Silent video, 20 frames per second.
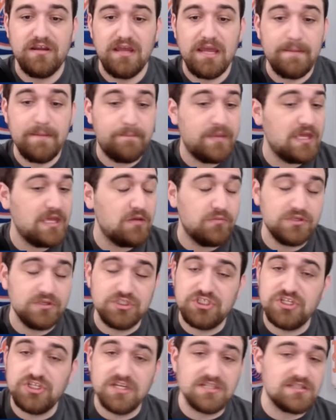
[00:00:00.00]
And Pete
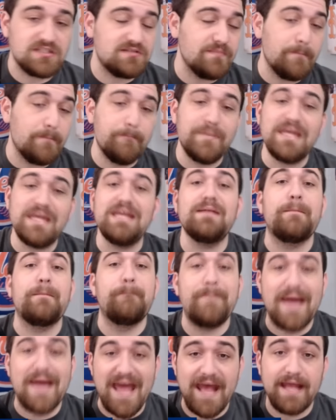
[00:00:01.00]
was just beat
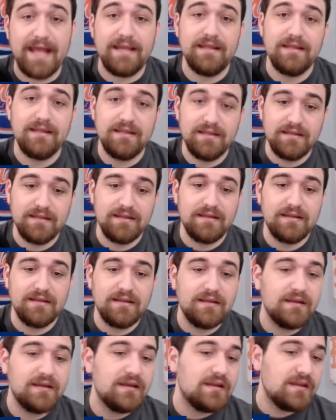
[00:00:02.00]
bad.
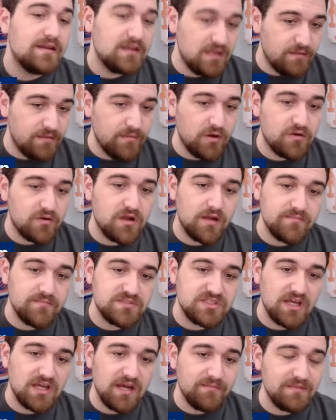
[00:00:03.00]
Nimmo
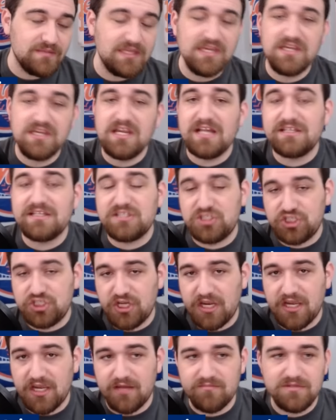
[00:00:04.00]
comes up. He gets
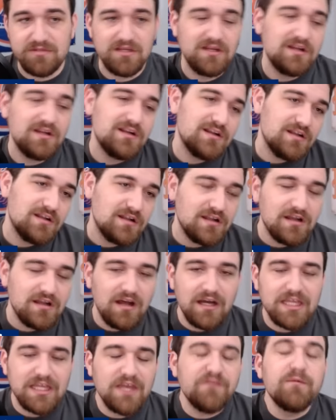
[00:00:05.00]
jammed.
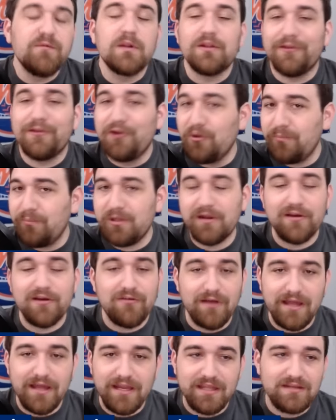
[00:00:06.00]
I'll give him a little bit of
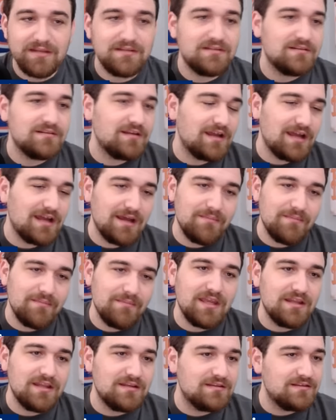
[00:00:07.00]
credit. I
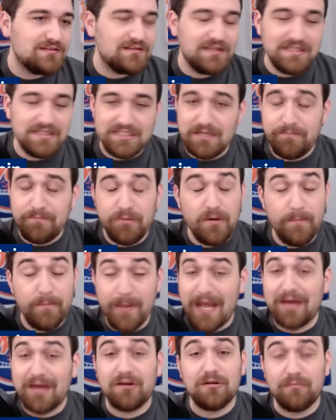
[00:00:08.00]
mean, he did put
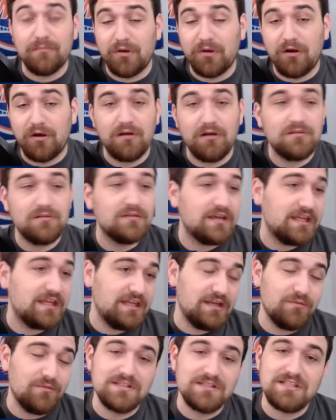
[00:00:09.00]
bat on ball and
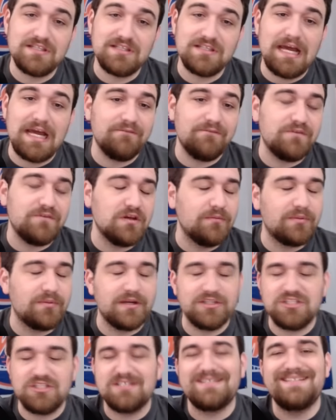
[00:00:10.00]
hit one to the outfield, but
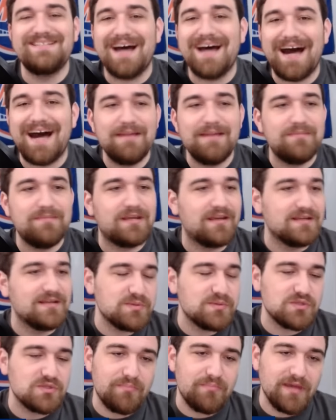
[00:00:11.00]
it just died because
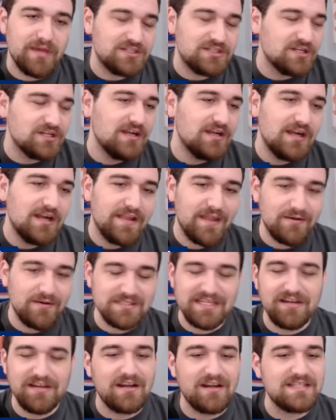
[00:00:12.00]
it was a pitch that was
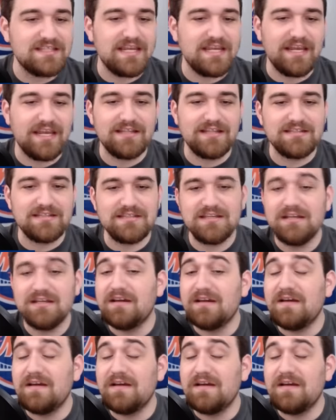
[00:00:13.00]
in on his hands.